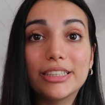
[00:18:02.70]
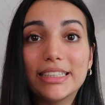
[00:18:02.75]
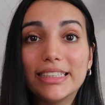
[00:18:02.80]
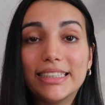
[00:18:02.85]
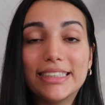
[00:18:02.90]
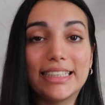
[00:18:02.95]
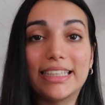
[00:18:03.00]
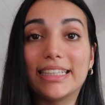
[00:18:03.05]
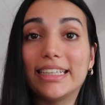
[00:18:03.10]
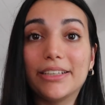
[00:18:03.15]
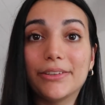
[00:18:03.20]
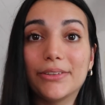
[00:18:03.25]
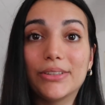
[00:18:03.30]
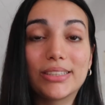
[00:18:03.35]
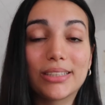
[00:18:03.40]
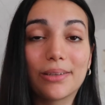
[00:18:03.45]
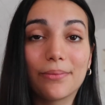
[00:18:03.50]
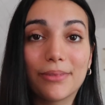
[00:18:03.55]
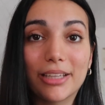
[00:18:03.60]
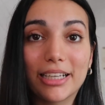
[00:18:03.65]
the city or
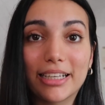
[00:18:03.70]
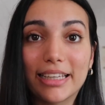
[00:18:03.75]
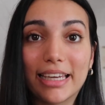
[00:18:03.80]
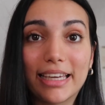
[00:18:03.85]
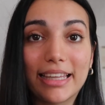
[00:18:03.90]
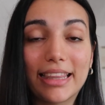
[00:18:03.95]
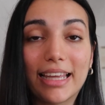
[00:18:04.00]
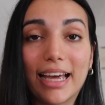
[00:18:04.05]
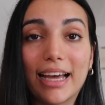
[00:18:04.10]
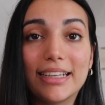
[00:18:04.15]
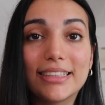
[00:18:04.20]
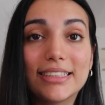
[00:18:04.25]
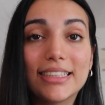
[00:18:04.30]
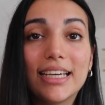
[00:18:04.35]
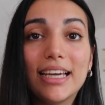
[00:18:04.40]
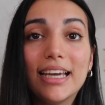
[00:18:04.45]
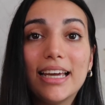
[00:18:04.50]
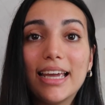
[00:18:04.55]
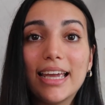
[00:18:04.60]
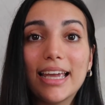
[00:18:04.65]
something like that,
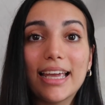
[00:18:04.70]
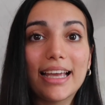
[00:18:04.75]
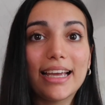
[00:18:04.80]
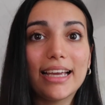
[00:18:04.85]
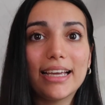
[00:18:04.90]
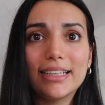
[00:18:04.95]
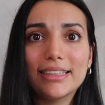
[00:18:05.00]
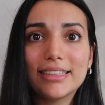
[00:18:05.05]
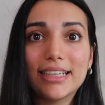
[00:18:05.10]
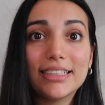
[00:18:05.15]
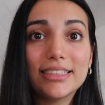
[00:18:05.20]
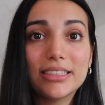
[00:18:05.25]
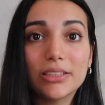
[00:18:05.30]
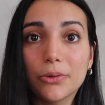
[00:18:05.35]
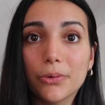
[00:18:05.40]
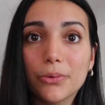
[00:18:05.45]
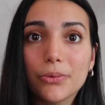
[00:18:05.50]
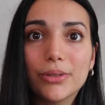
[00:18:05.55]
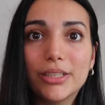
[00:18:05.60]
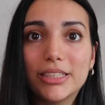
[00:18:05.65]
and that's
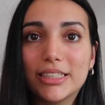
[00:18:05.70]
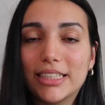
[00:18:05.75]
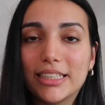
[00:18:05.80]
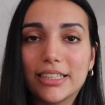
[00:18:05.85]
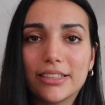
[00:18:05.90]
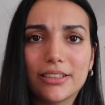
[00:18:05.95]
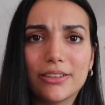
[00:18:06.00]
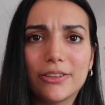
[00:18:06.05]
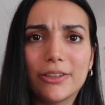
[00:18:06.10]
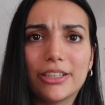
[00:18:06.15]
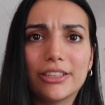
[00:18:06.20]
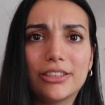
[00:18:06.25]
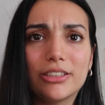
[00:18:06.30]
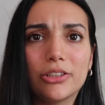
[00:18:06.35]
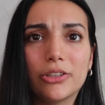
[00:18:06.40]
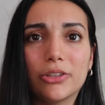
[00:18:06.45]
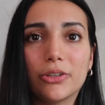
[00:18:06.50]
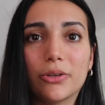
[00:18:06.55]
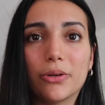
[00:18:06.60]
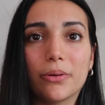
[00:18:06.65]
already going
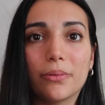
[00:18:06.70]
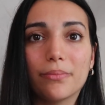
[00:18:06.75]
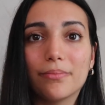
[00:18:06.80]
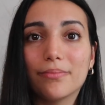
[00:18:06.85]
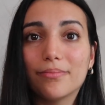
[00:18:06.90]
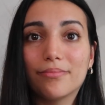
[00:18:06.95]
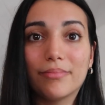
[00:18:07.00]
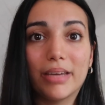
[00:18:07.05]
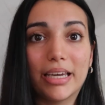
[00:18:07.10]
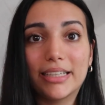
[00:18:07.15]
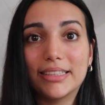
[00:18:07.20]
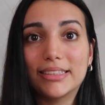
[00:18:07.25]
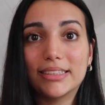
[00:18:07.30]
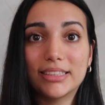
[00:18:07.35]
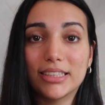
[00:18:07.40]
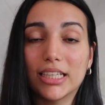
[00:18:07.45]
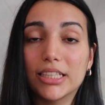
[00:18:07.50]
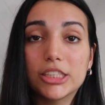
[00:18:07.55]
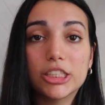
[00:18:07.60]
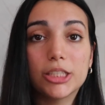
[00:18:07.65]
to make
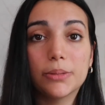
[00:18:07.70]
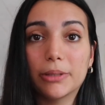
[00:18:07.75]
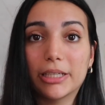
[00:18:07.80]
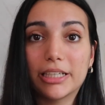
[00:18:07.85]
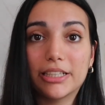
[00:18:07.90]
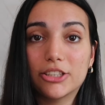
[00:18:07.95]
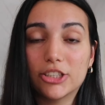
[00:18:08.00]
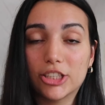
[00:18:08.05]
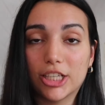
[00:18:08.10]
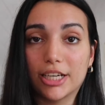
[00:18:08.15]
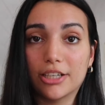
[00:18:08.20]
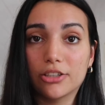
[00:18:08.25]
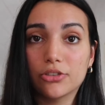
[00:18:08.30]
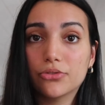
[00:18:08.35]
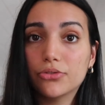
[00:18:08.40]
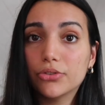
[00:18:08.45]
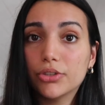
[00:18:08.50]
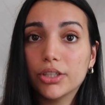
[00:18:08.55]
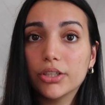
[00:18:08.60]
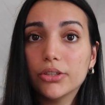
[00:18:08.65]
such a big change
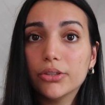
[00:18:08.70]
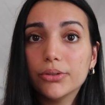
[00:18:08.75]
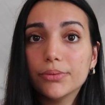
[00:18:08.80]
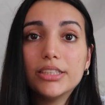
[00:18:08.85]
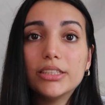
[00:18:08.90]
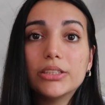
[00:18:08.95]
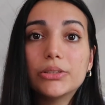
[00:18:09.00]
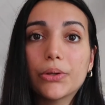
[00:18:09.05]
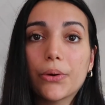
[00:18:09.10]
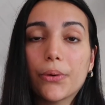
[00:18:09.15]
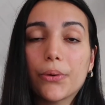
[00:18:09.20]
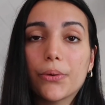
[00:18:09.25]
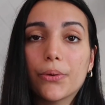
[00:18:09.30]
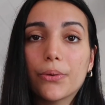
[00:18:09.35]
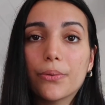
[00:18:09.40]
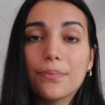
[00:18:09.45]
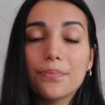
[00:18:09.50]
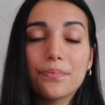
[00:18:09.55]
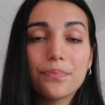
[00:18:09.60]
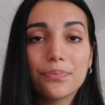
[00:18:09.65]
for you. So
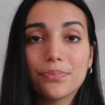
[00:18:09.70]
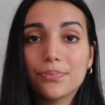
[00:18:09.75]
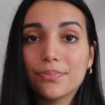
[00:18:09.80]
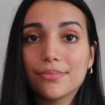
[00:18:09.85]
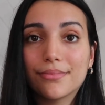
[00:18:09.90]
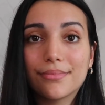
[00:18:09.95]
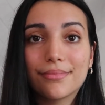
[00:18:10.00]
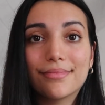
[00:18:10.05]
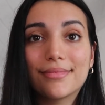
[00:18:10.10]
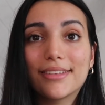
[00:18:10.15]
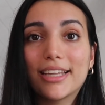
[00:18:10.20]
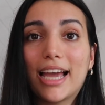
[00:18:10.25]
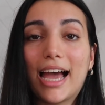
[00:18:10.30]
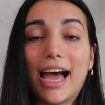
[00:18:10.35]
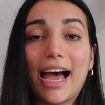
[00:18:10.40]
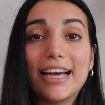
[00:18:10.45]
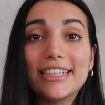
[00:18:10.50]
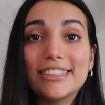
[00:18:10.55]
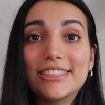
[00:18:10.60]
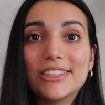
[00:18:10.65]

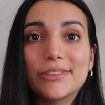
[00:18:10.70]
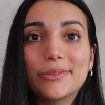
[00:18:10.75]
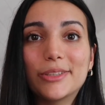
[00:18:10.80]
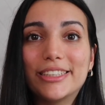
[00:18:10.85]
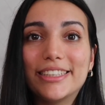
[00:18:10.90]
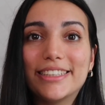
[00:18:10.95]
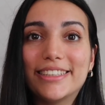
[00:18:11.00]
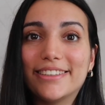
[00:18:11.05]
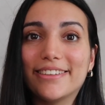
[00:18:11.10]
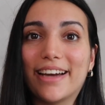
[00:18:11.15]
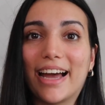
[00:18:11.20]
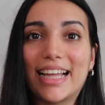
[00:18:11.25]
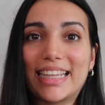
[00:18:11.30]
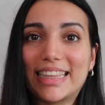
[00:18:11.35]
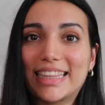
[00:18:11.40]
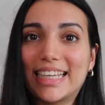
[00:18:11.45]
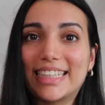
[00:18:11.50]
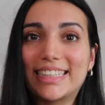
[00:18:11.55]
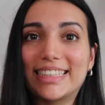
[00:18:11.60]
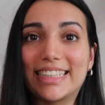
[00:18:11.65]
I just wanted to
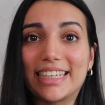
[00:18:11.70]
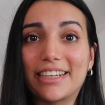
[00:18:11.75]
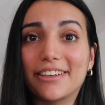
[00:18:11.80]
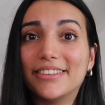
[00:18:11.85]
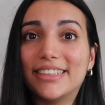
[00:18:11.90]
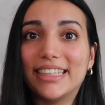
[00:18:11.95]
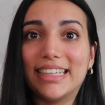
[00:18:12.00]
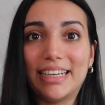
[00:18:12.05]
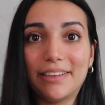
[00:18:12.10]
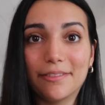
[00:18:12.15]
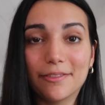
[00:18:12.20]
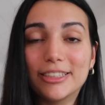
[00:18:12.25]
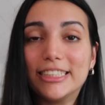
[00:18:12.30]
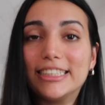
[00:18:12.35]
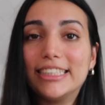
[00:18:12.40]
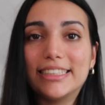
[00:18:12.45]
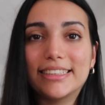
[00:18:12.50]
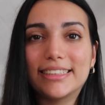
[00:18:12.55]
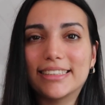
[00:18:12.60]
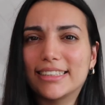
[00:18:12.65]
add that there, that it
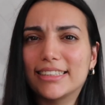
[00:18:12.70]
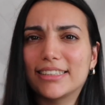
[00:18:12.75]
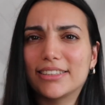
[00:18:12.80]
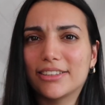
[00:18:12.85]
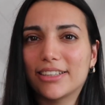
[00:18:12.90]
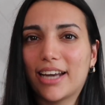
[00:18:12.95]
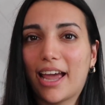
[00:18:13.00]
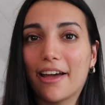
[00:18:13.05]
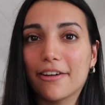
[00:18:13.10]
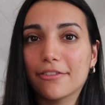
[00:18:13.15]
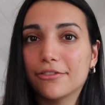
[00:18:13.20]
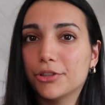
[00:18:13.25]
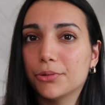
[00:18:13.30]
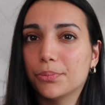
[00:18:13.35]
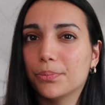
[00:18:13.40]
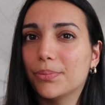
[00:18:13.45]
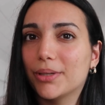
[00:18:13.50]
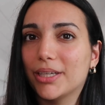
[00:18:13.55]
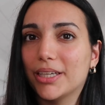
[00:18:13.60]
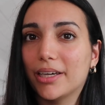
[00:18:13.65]
really does not have to
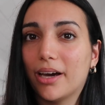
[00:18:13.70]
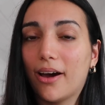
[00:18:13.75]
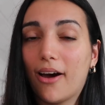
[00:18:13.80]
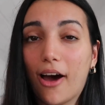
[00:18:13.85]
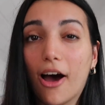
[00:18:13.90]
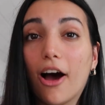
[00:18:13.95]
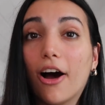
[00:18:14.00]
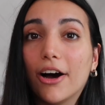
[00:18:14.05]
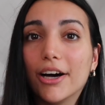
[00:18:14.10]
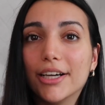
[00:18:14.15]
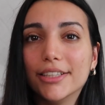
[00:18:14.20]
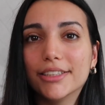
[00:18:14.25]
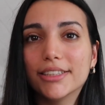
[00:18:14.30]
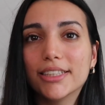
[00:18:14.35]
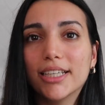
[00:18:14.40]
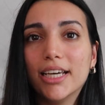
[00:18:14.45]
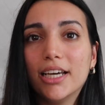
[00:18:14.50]
be hard